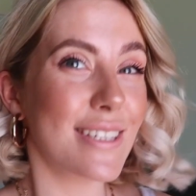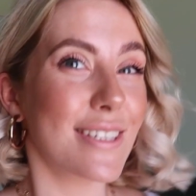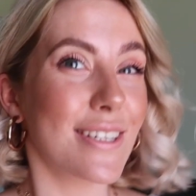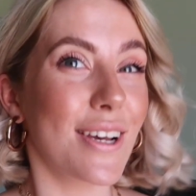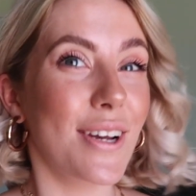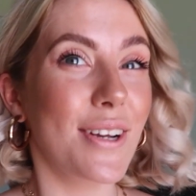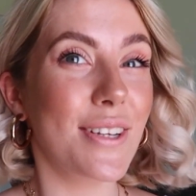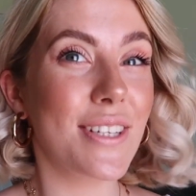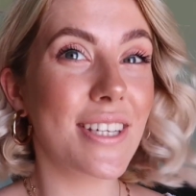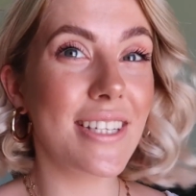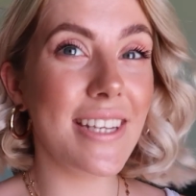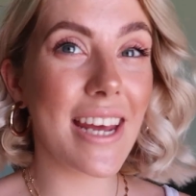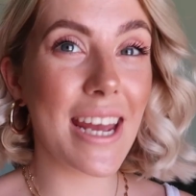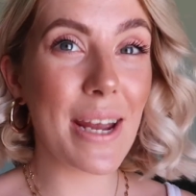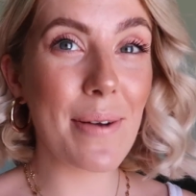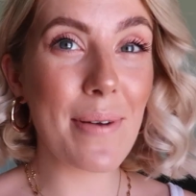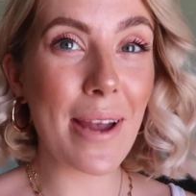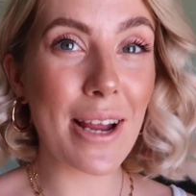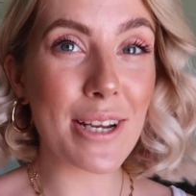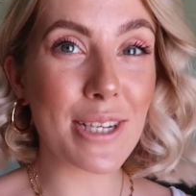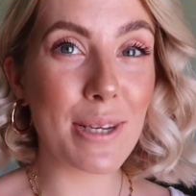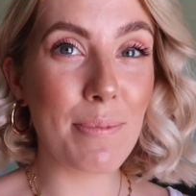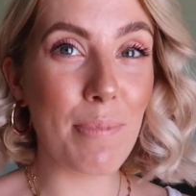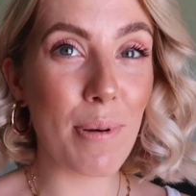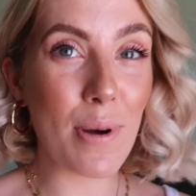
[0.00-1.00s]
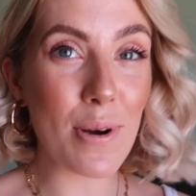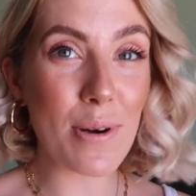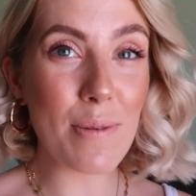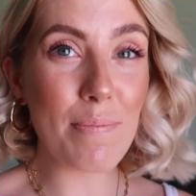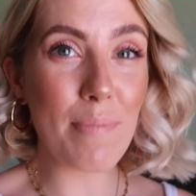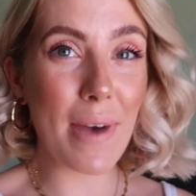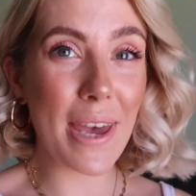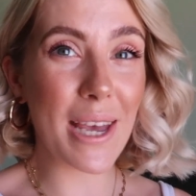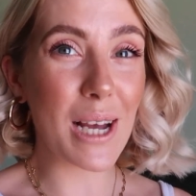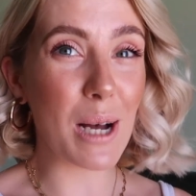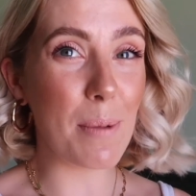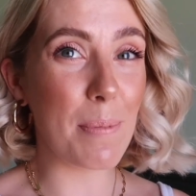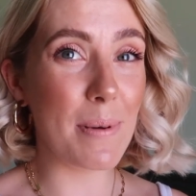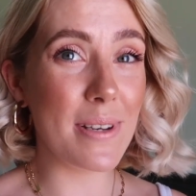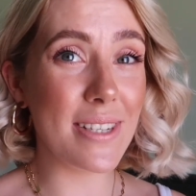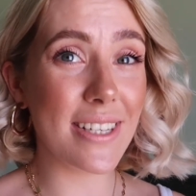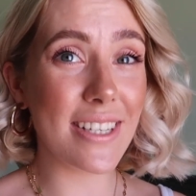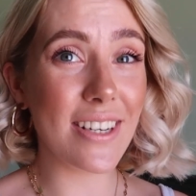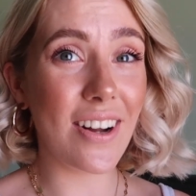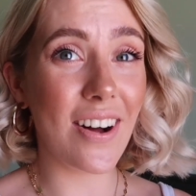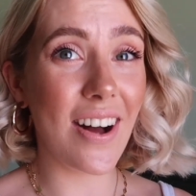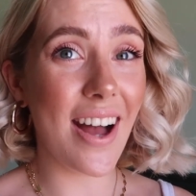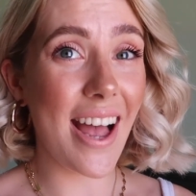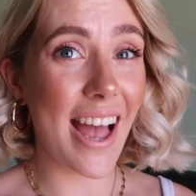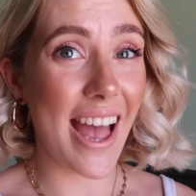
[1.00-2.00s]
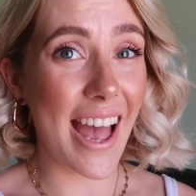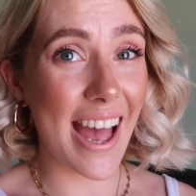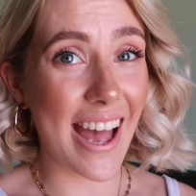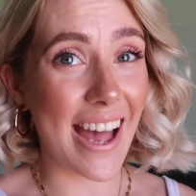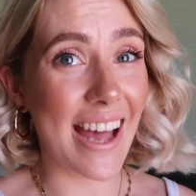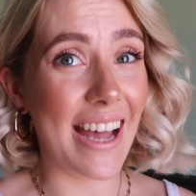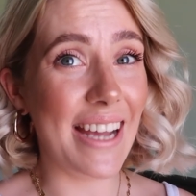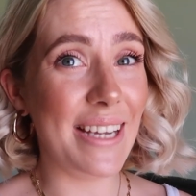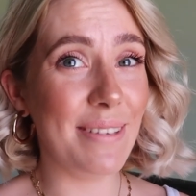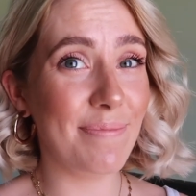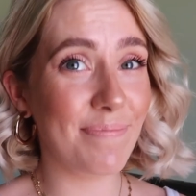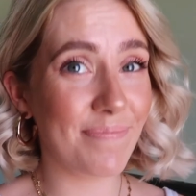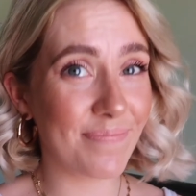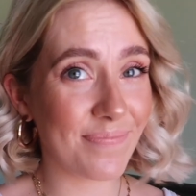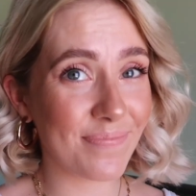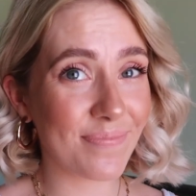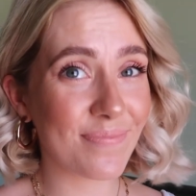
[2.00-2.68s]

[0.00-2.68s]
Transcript: So today we actually put on makeup and did our hair.